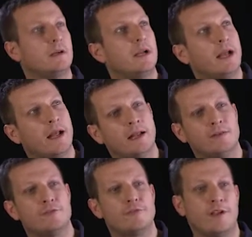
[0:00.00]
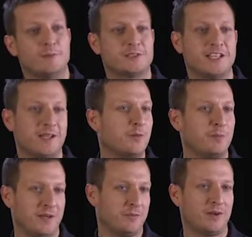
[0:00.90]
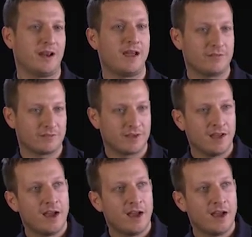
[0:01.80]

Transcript: in films than they would be in real life.